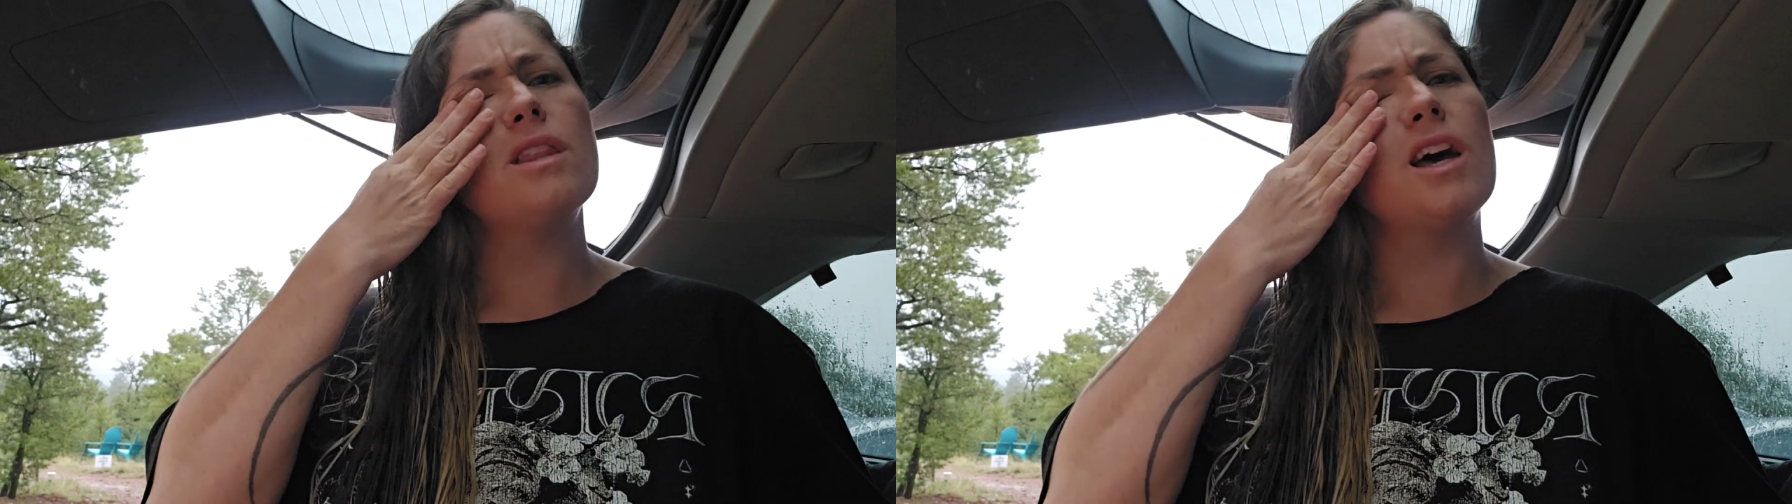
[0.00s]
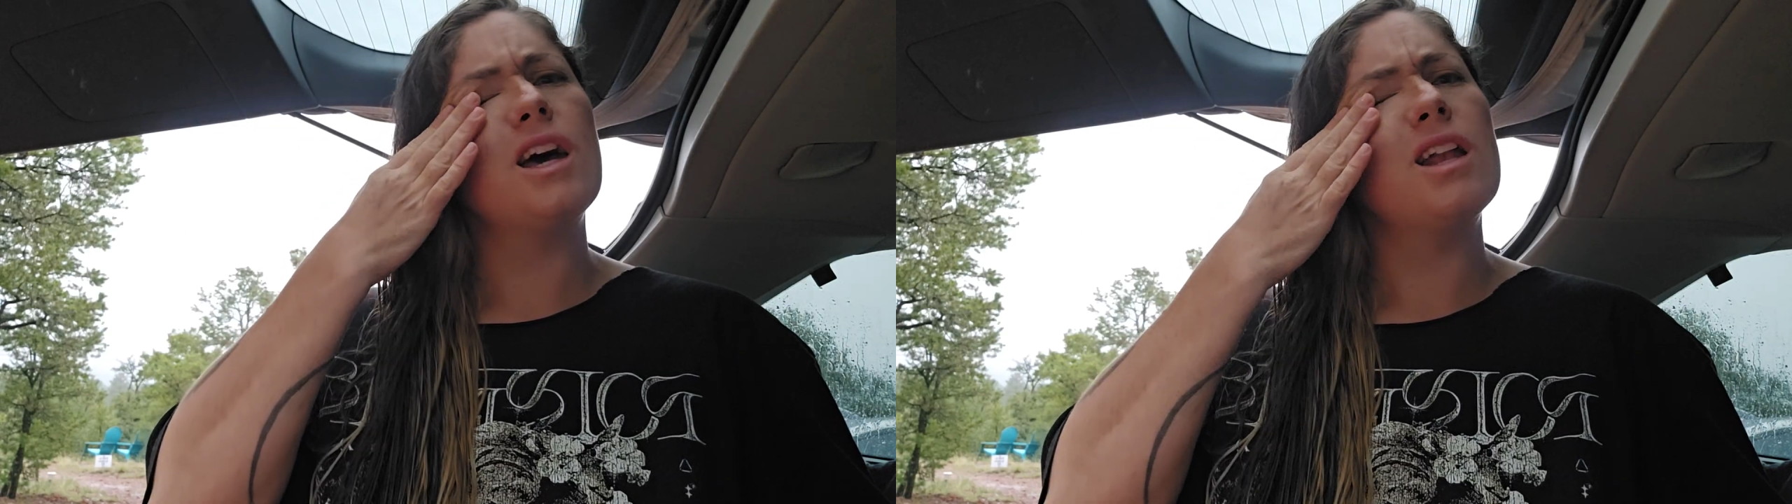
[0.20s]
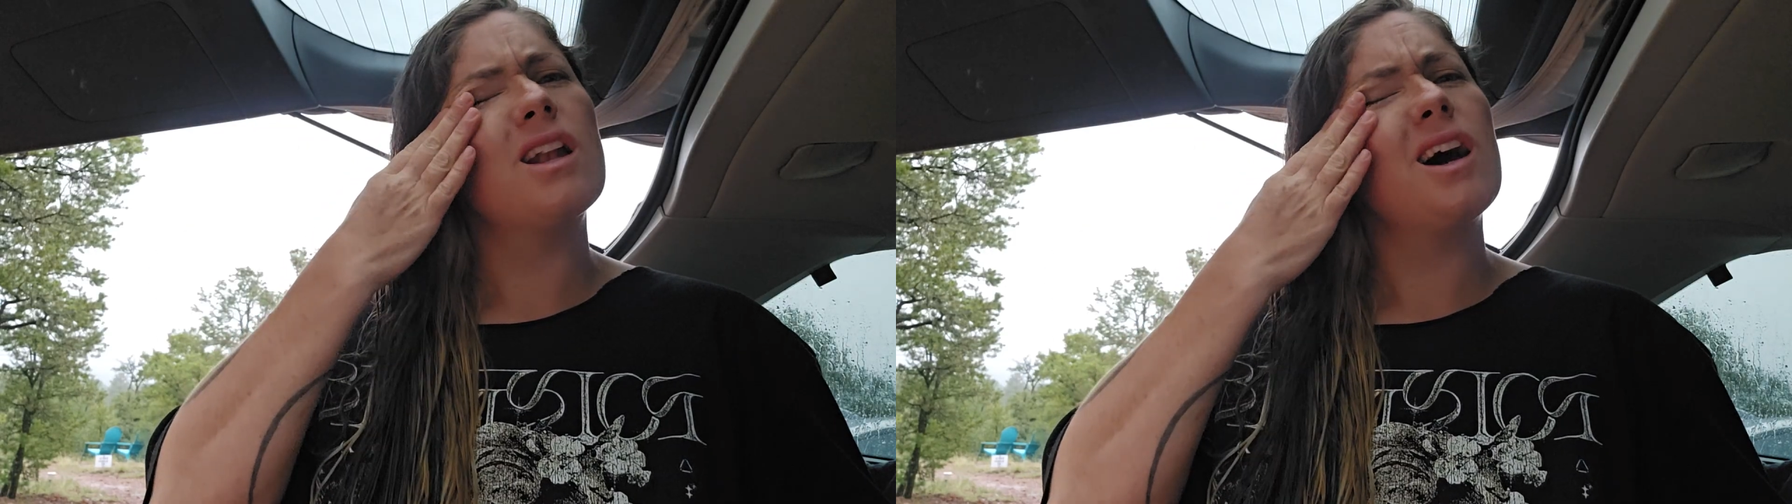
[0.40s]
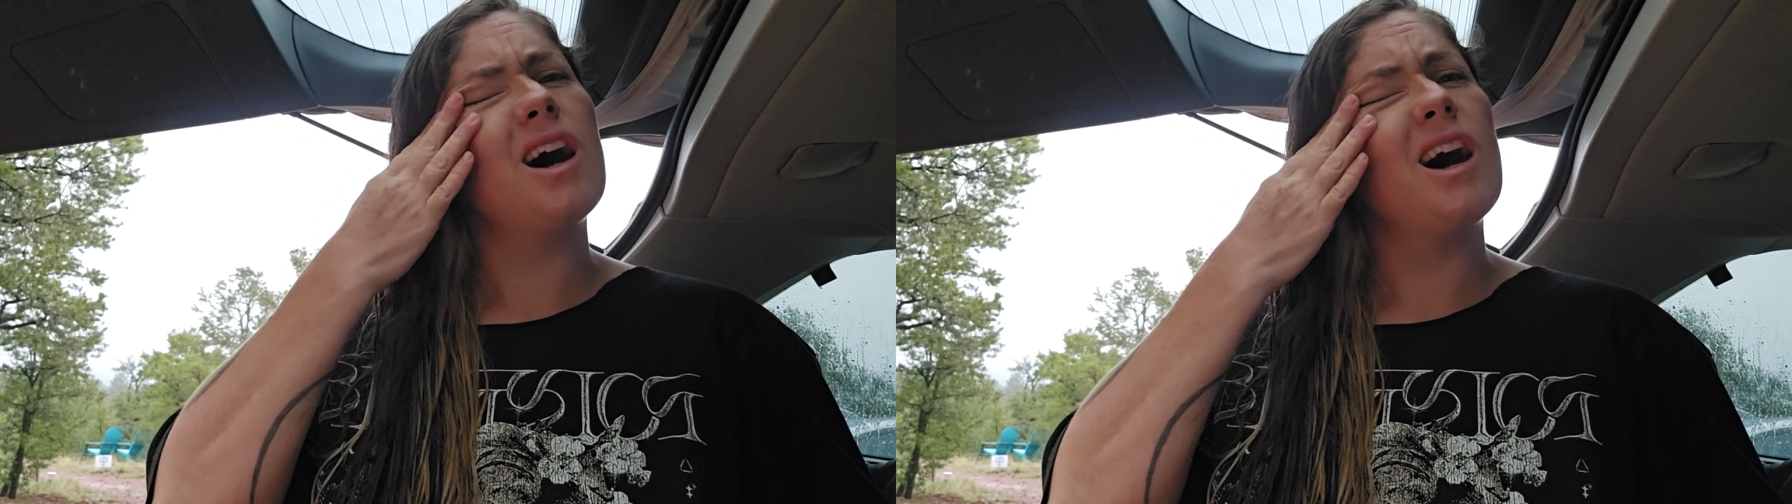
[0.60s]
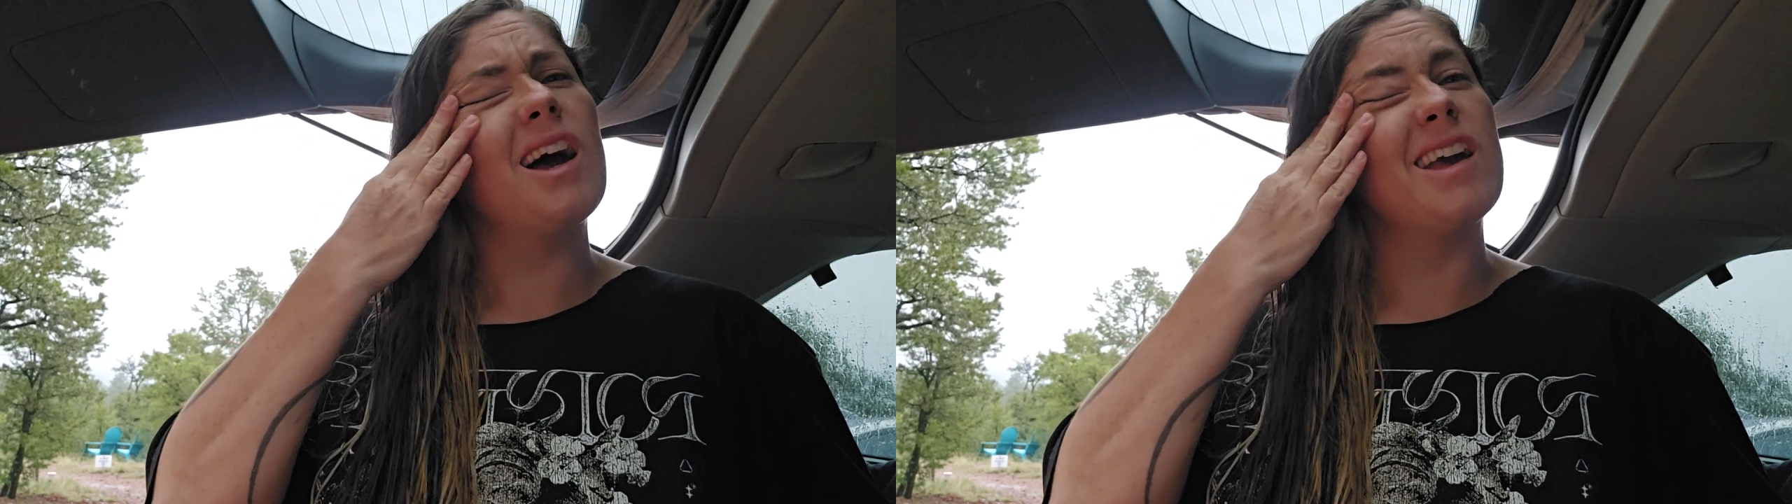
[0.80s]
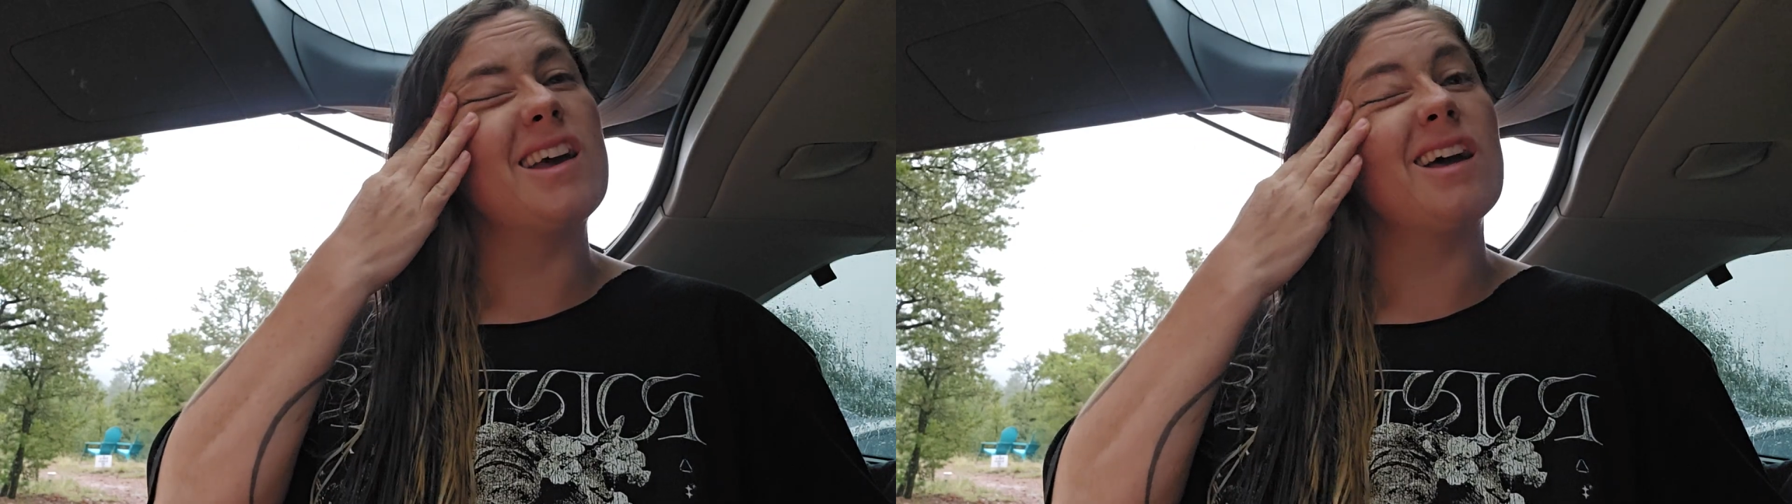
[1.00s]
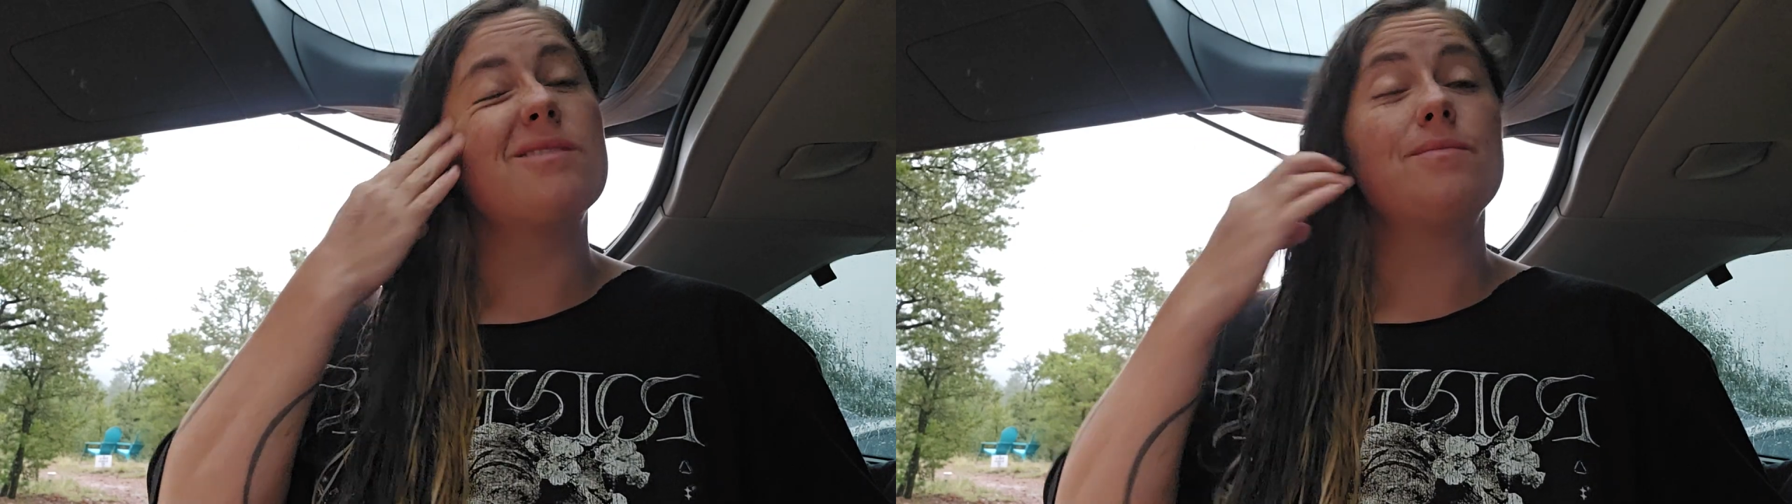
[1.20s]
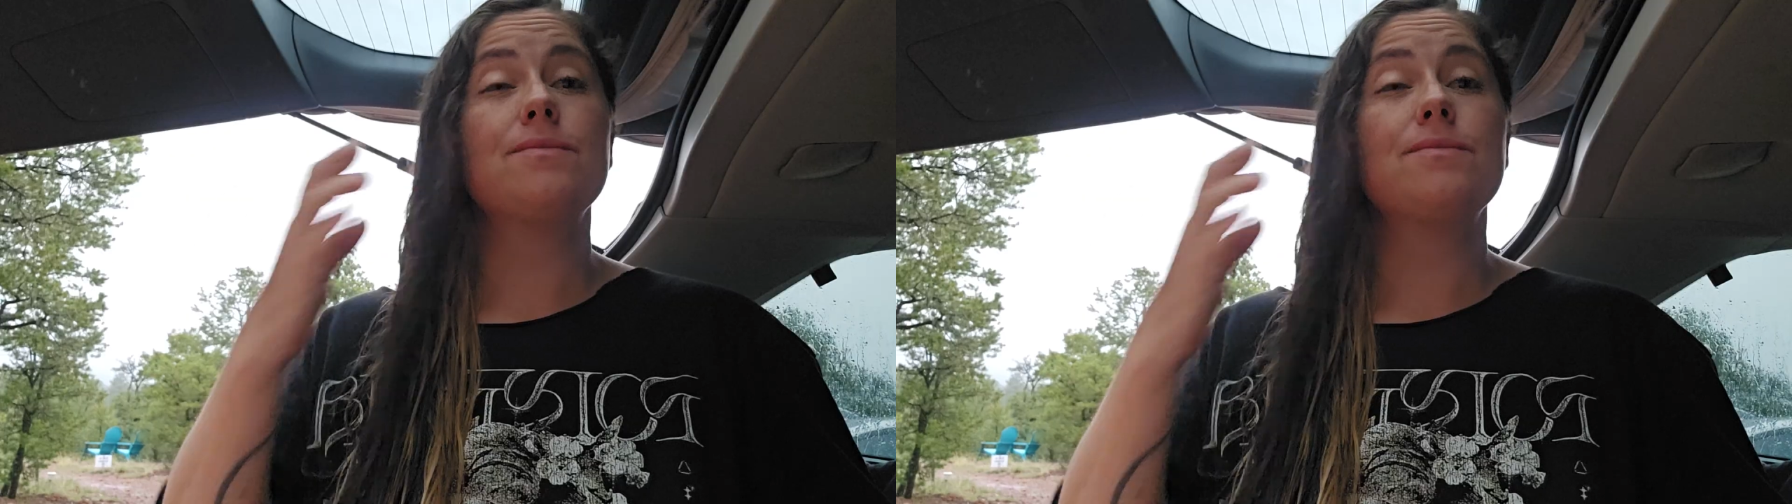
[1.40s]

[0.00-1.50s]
that I